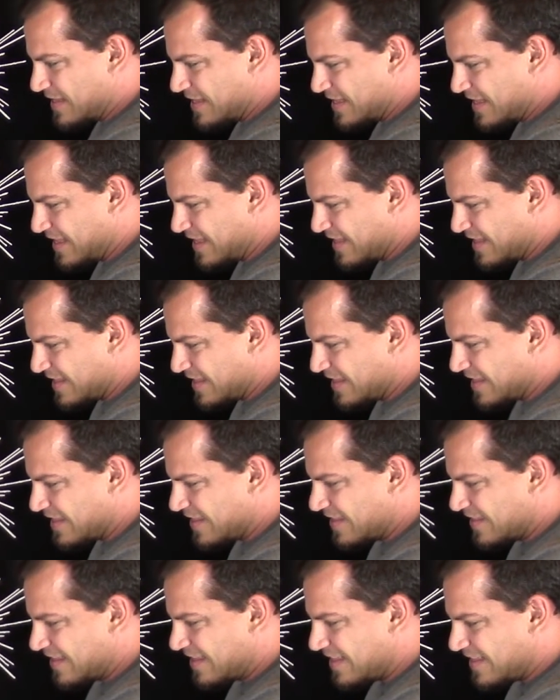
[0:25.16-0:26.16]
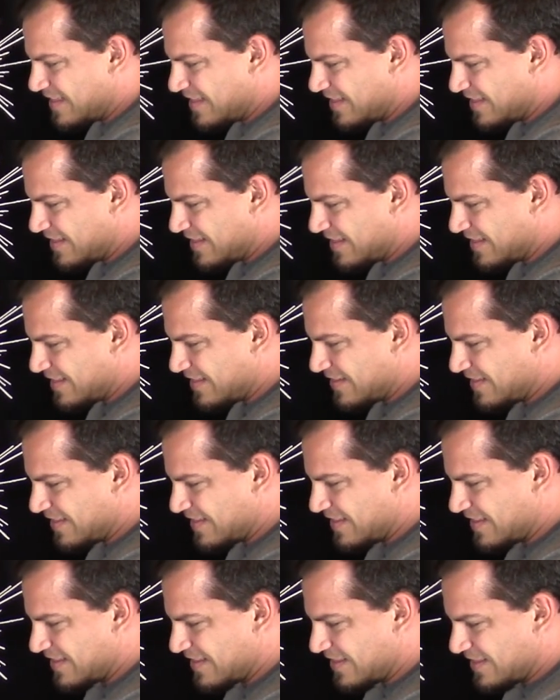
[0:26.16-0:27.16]

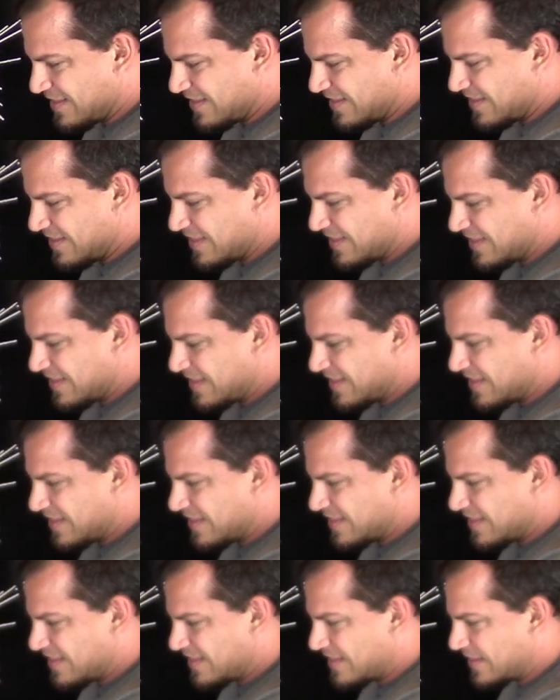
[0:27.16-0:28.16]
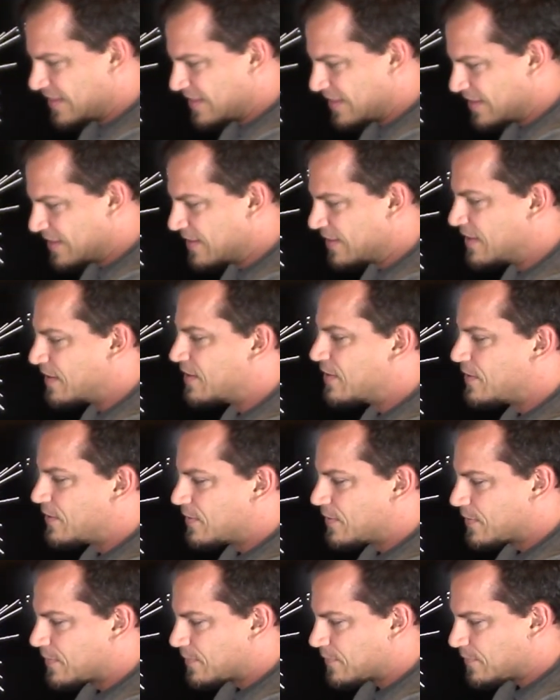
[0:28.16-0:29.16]

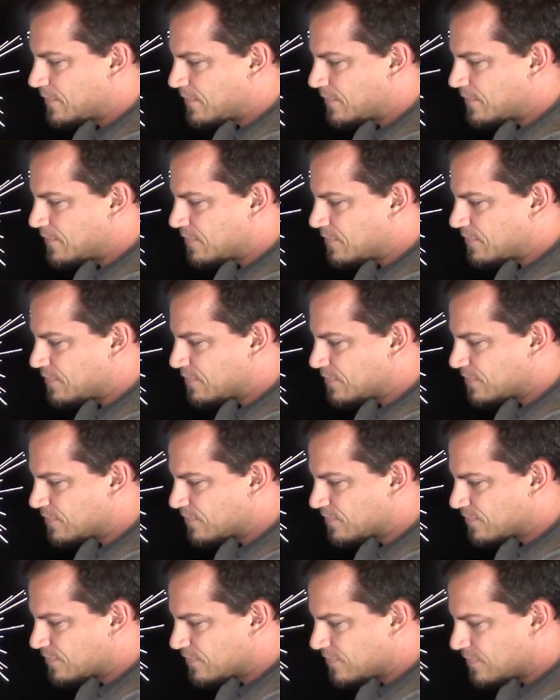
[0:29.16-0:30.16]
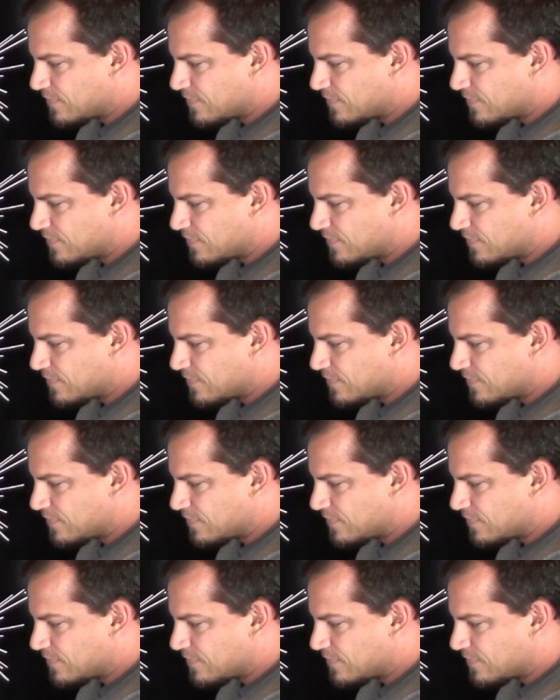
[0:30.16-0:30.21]
The person shown says nothing.